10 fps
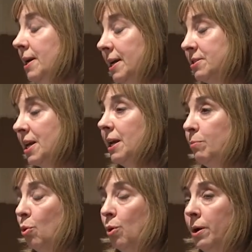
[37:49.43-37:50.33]
it's
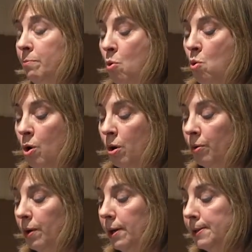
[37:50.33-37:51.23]
getting more and
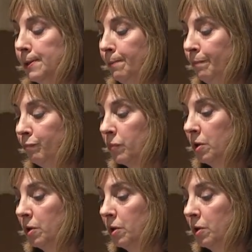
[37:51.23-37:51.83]
more um,